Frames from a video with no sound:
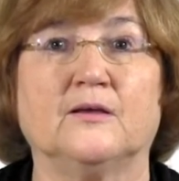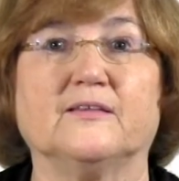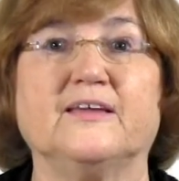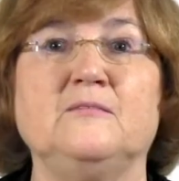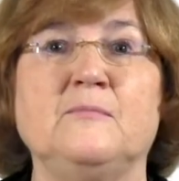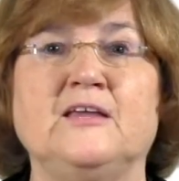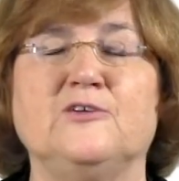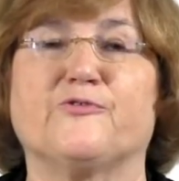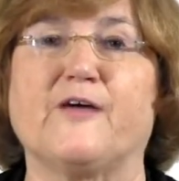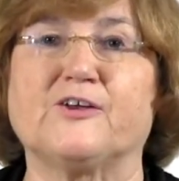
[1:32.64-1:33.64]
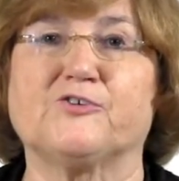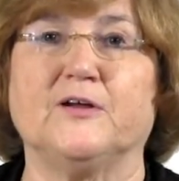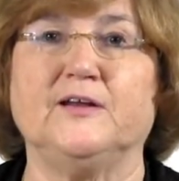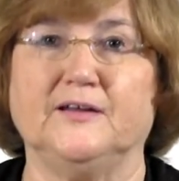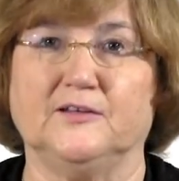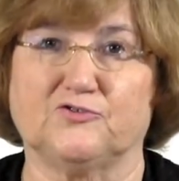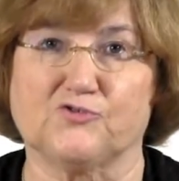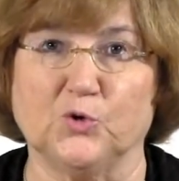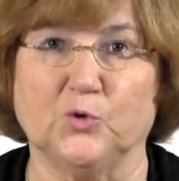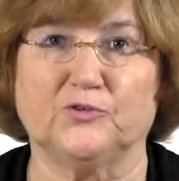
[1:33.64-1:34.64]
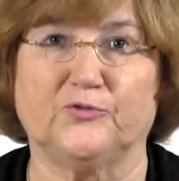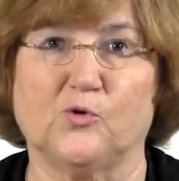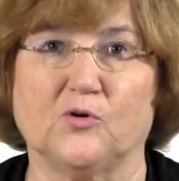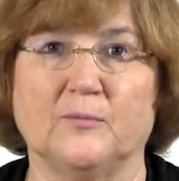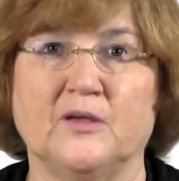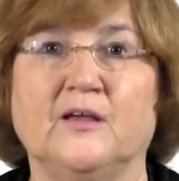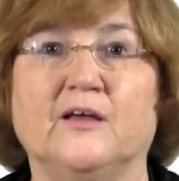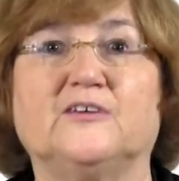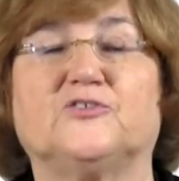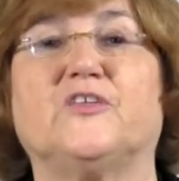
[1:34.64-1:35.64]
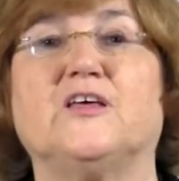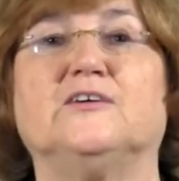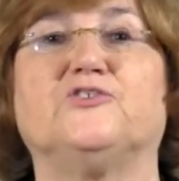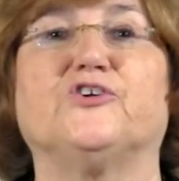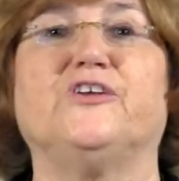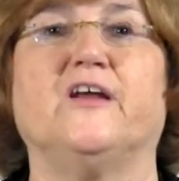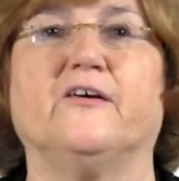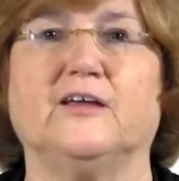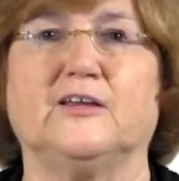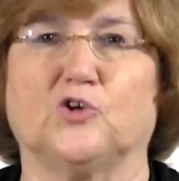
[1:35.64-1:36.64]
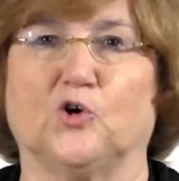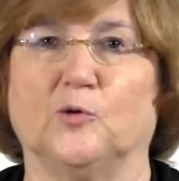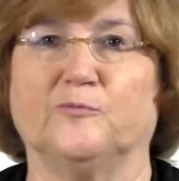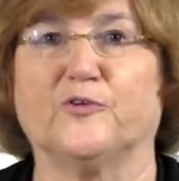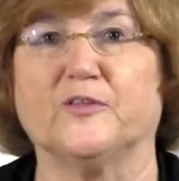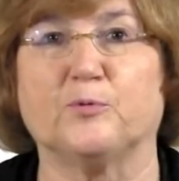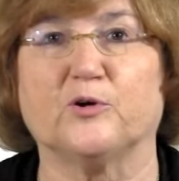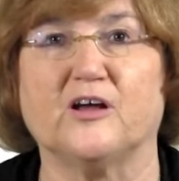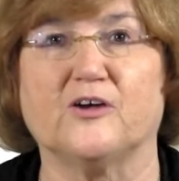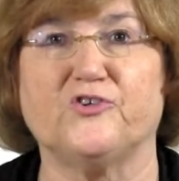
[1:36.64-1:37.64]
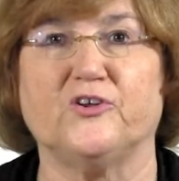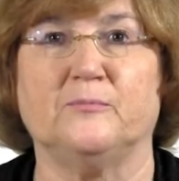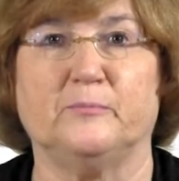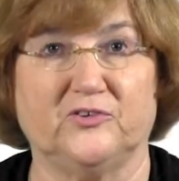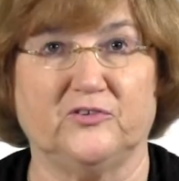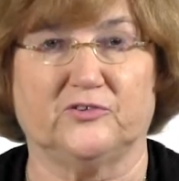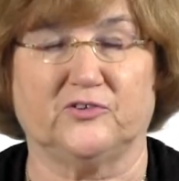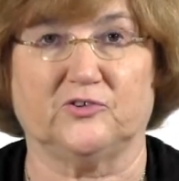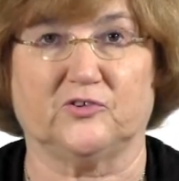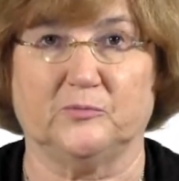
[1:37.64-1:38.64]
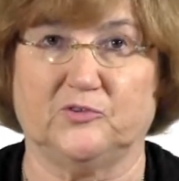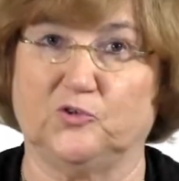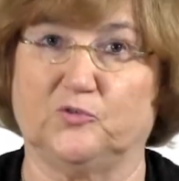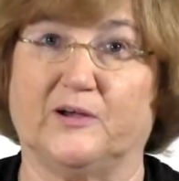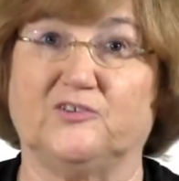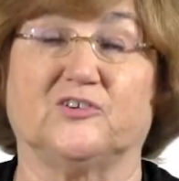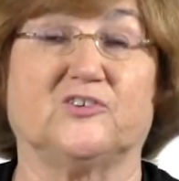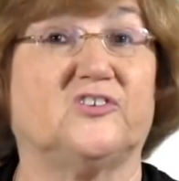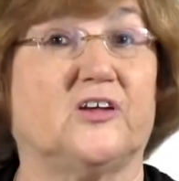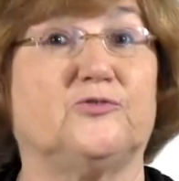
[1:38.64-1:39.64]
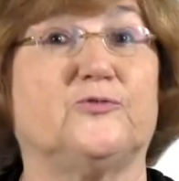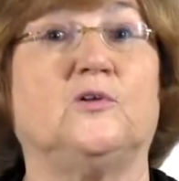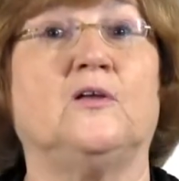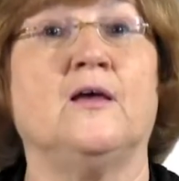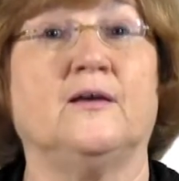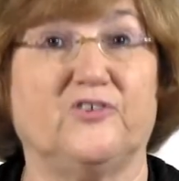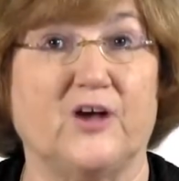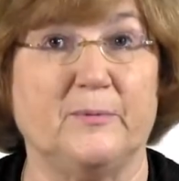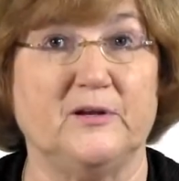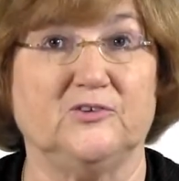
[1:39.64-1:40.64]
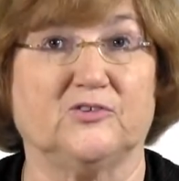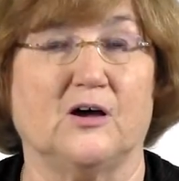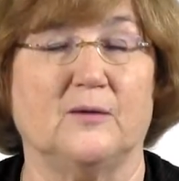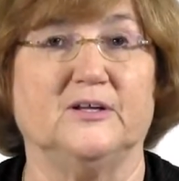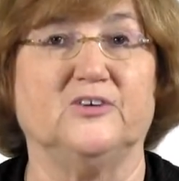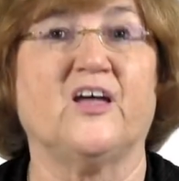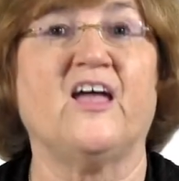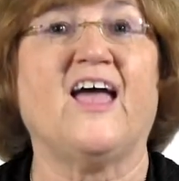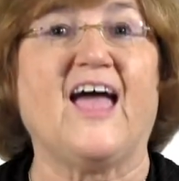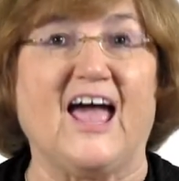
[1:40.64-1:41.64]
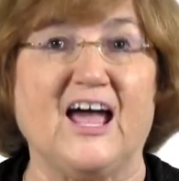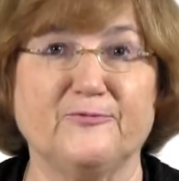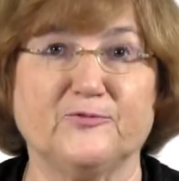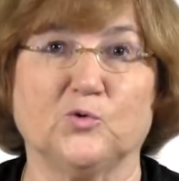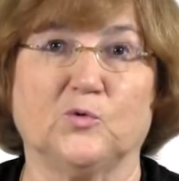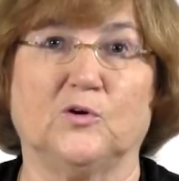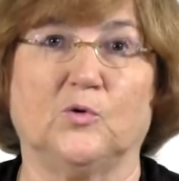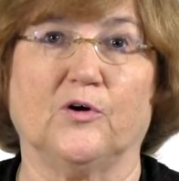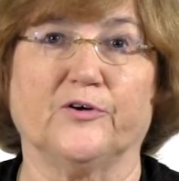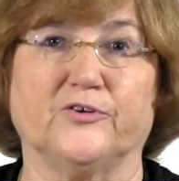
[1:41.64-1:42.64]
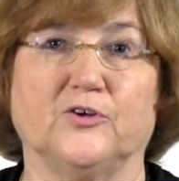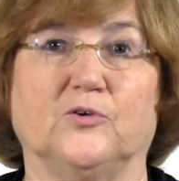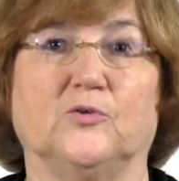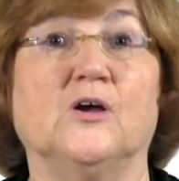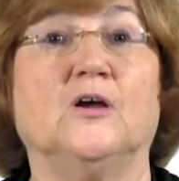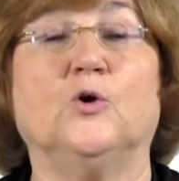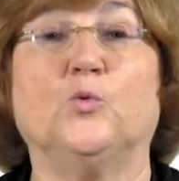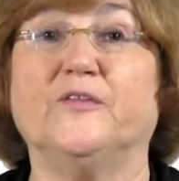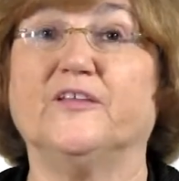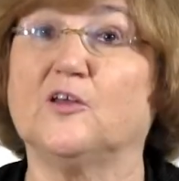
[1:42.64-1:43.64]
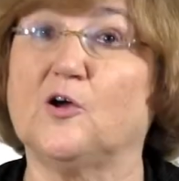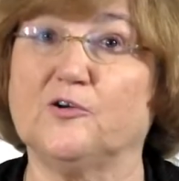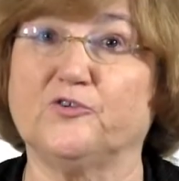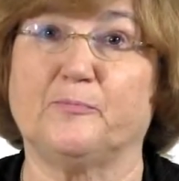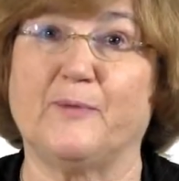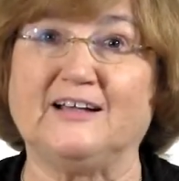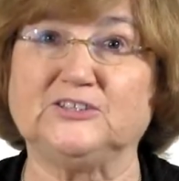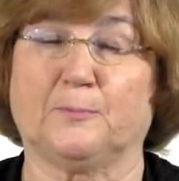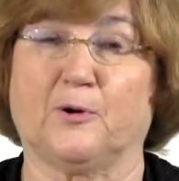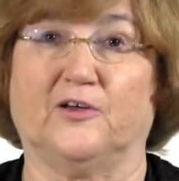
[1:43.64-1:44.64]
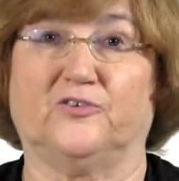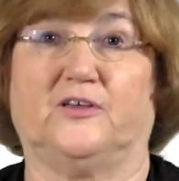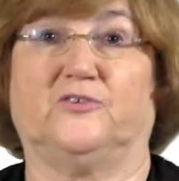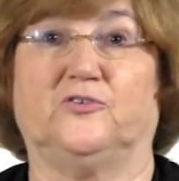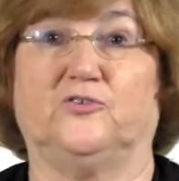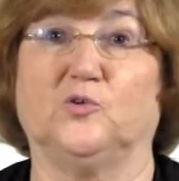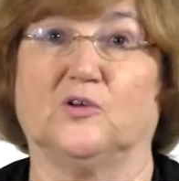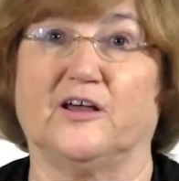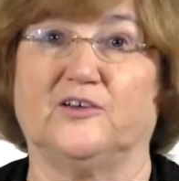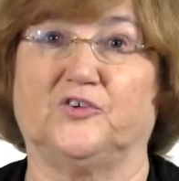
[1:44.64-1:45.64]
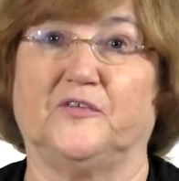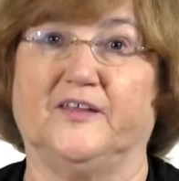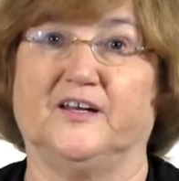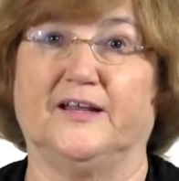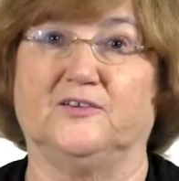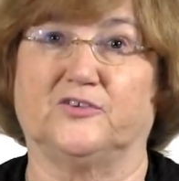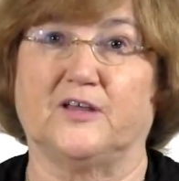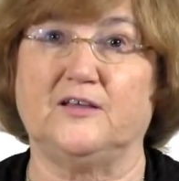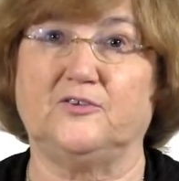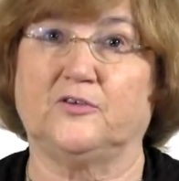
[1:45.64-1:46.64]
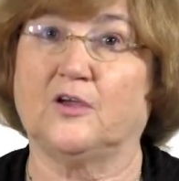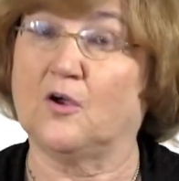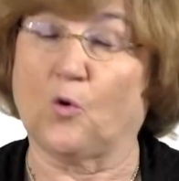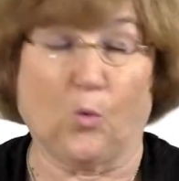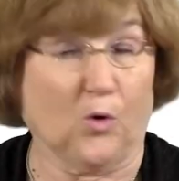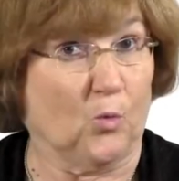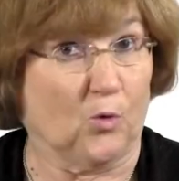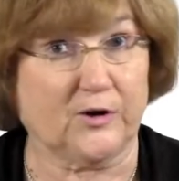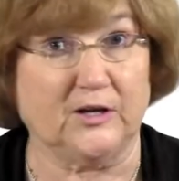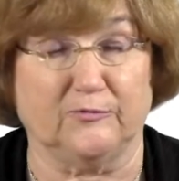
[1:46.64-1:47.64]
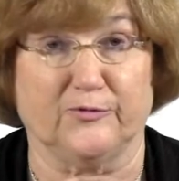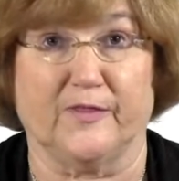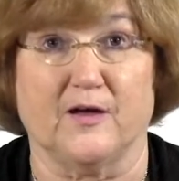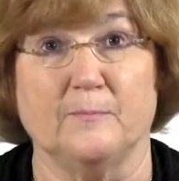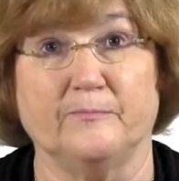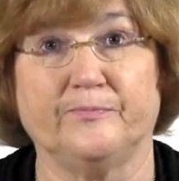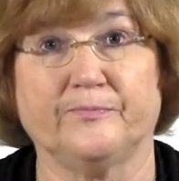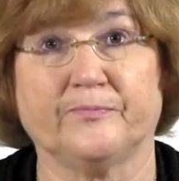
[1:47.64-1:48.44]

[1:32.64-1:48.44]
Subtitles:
Lean manufacturing in its truest form is then a generic term for the production and business systems used by successful Japanese companies after World War II, when the large batch processes utilized in the United States weren't working for them.